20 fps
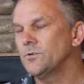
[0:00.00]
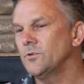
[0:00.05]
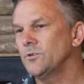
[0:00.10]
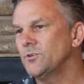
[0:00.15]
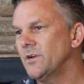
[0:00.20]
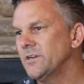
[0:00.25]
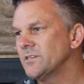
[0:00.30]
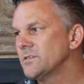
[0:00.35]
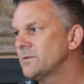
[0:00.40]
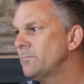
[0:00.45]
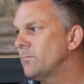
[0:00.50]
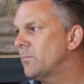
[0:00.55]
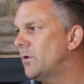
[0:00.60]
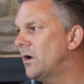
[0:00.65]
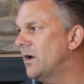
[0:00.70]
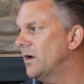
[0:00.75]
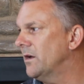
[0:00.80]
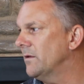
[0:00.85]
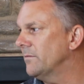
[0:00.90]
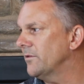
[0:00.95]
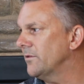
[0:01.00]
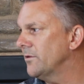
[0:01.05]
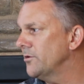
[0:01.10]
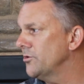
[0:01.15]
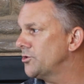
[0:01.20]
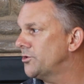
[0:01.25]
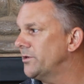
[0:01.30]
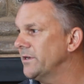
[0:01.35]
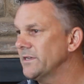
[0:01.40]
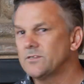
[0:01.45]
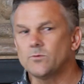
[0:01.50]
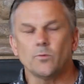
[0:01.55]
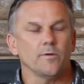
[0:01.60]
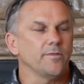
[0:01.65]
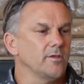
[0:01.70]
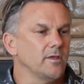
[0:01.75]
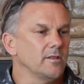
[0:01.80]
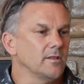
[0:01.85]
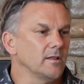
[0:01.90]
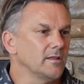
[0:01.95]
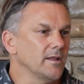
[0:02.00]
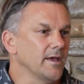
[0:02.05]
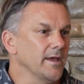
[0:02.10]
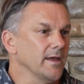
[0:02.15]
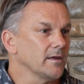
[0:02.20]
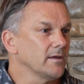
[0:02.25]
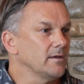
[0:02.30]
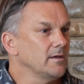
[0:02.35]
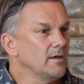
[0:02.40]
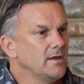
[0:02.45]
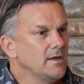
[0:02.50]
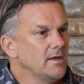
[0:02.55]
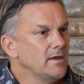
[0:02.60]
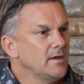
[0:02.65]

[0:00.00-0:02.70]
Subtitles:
to address the nutrients within the lake,